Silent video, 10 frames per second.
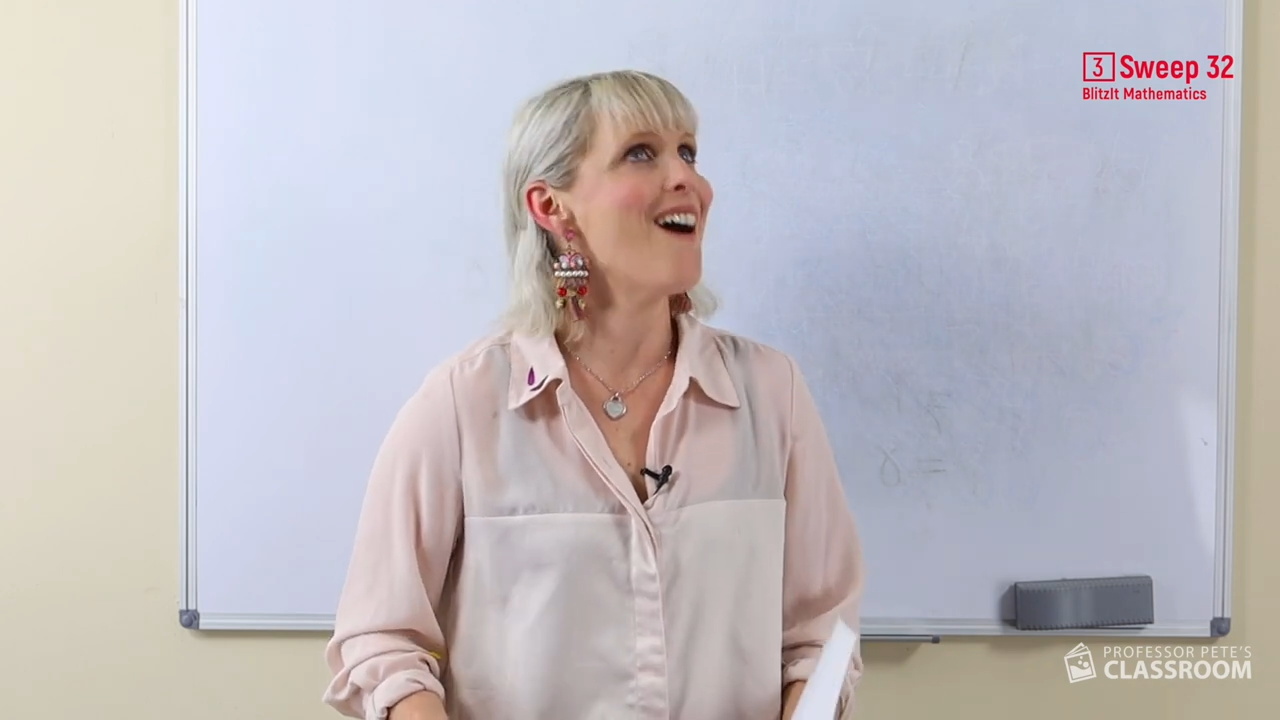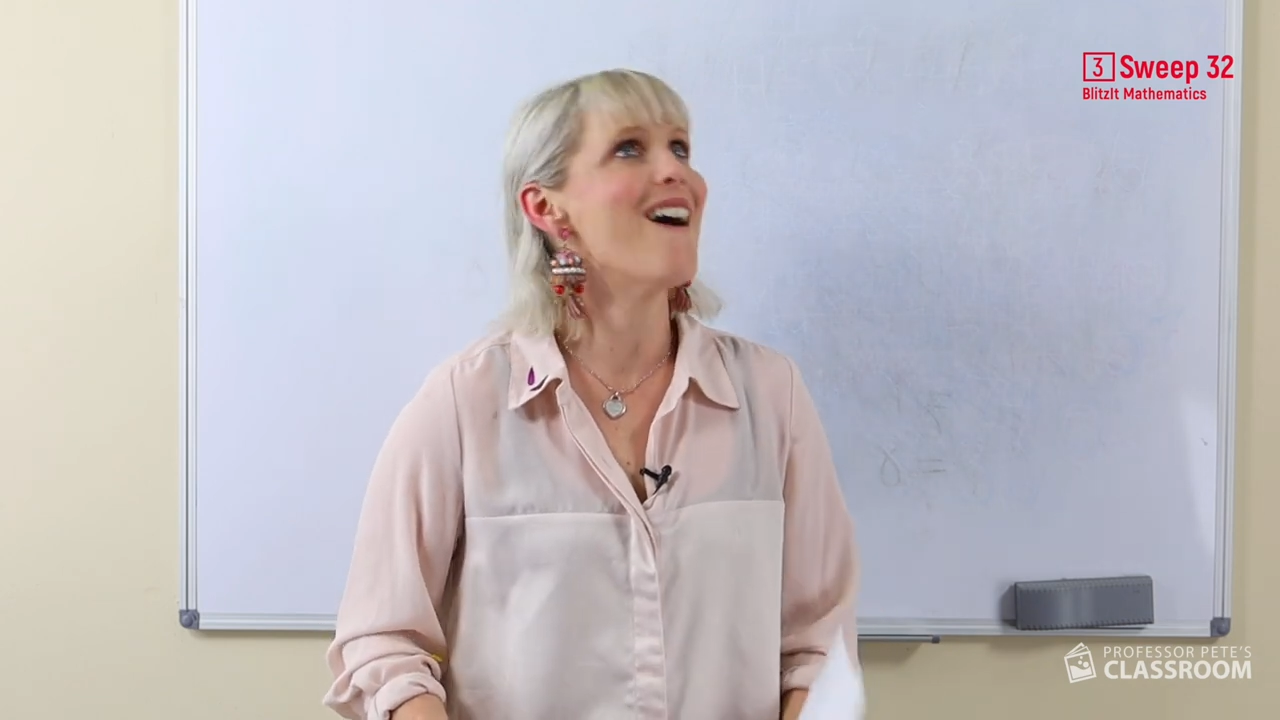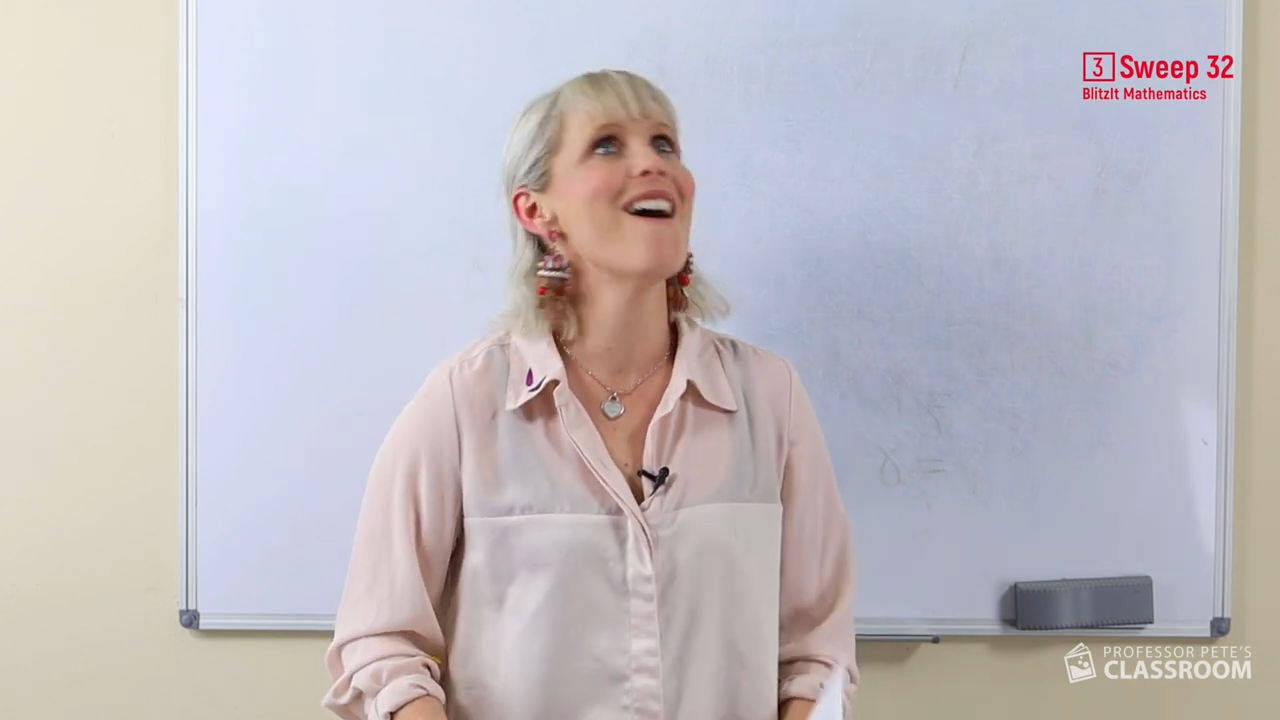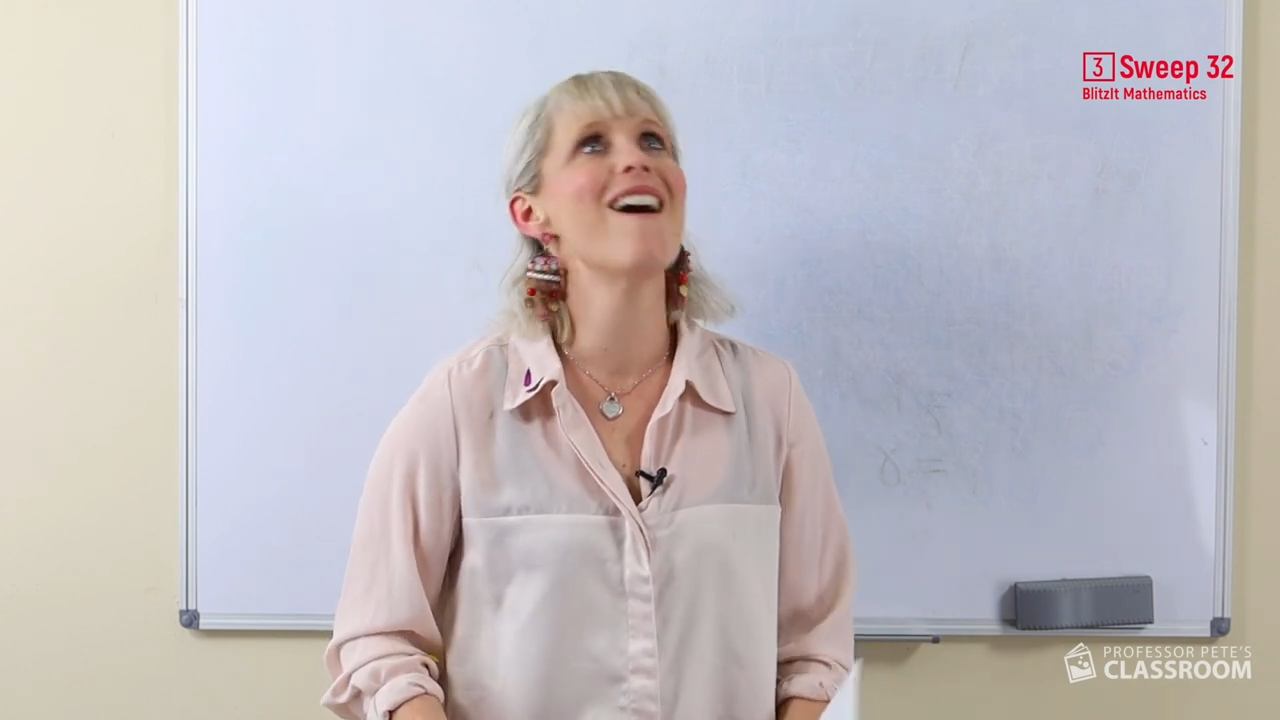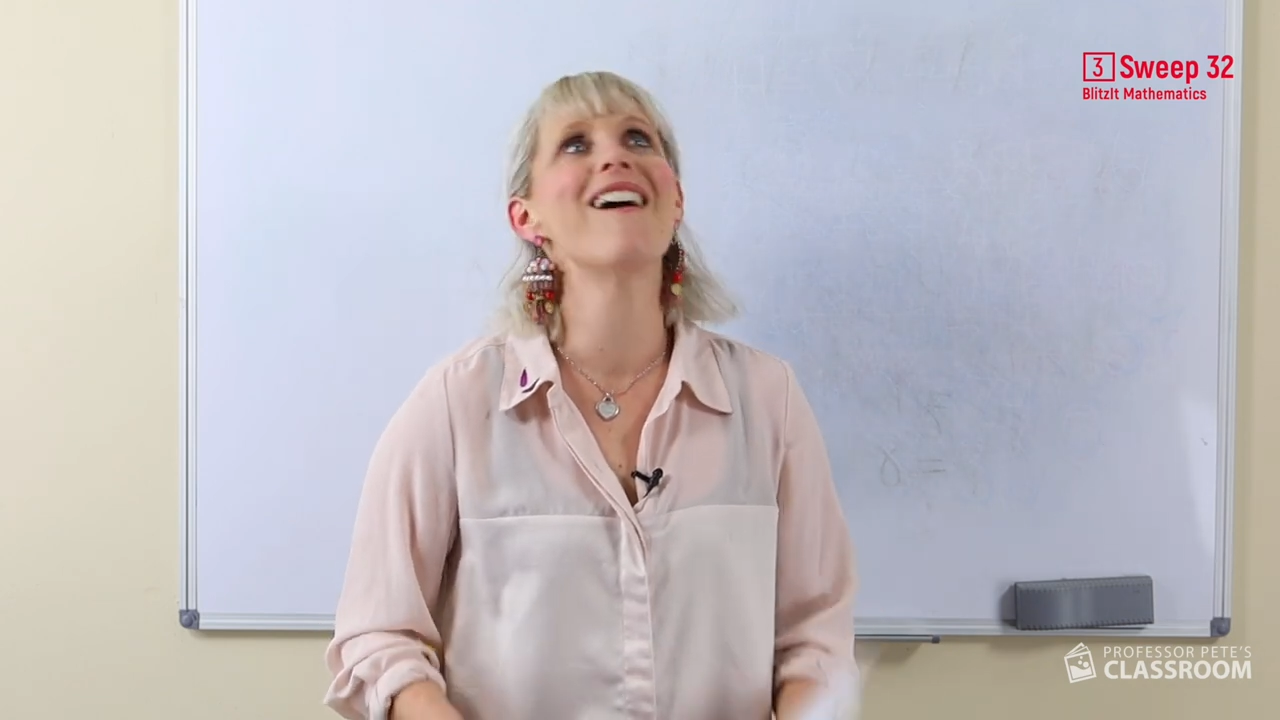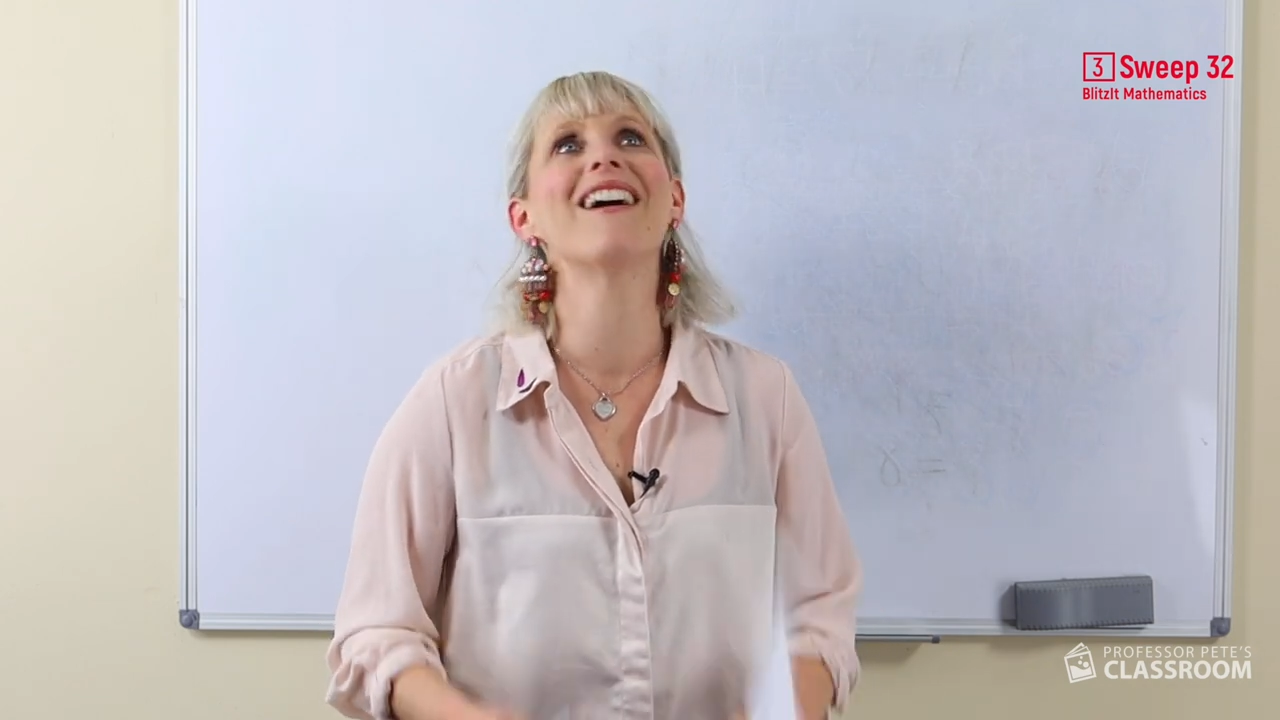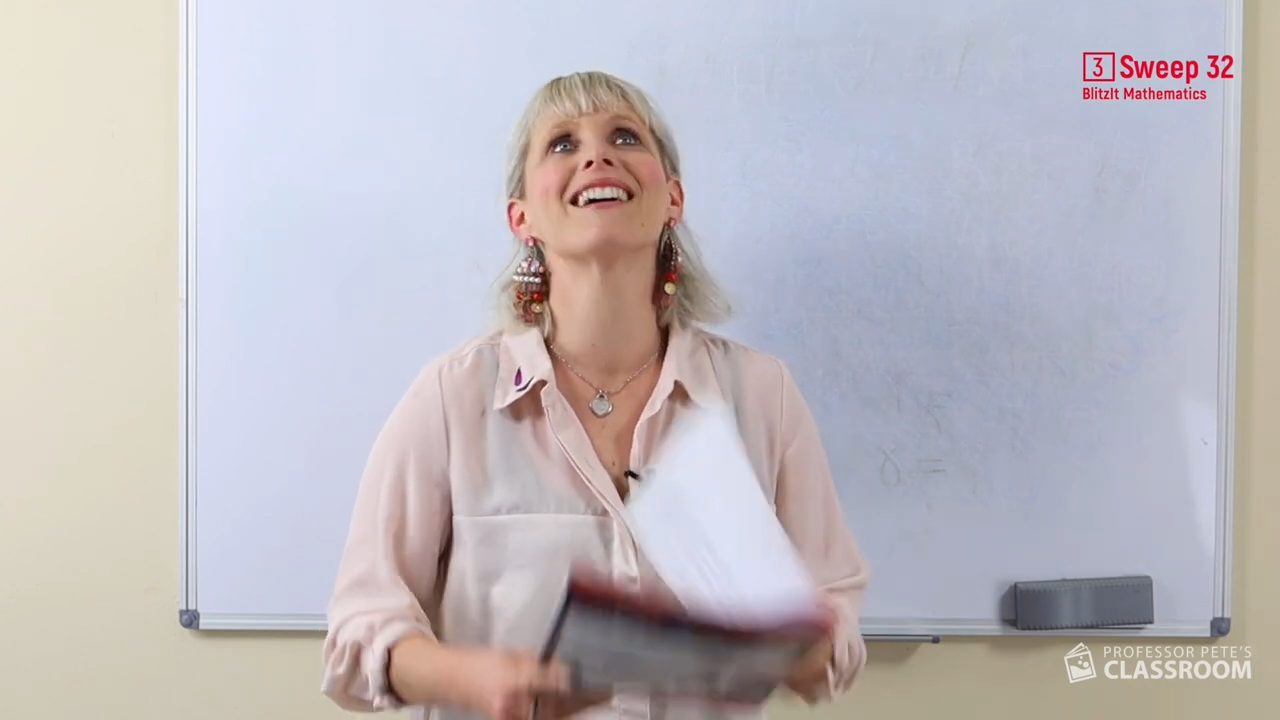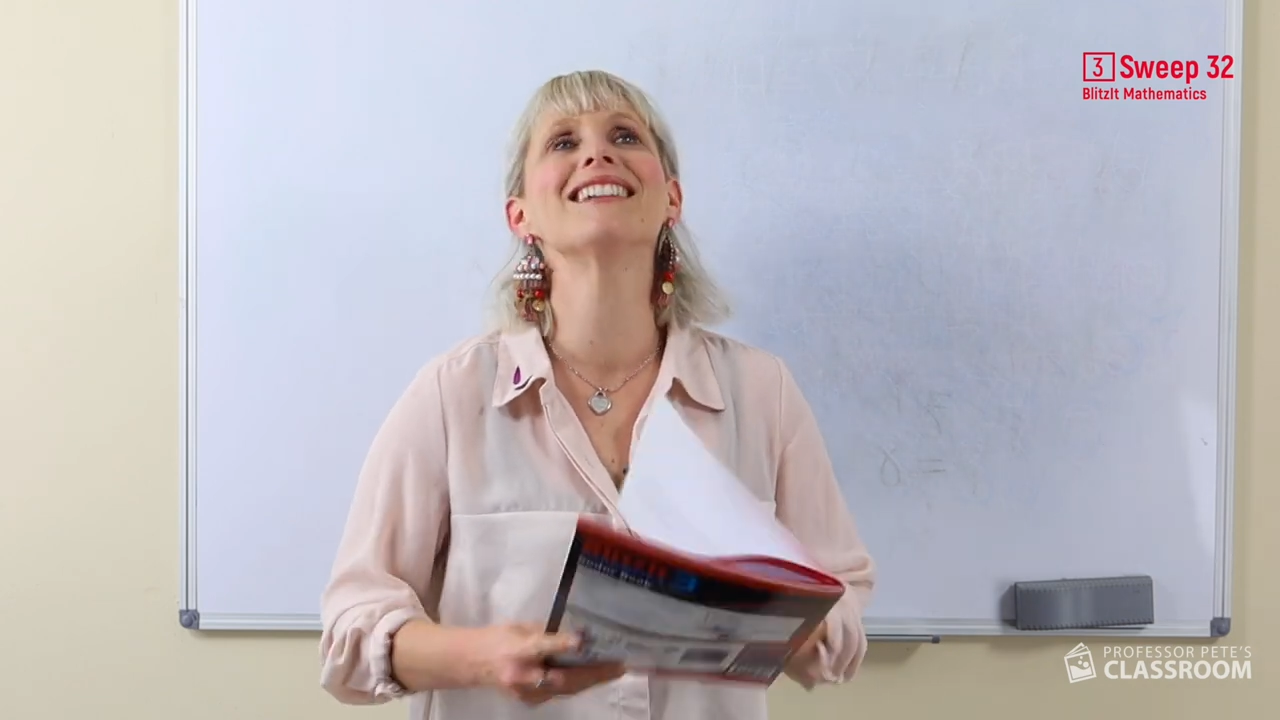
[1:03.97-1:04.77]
Oh,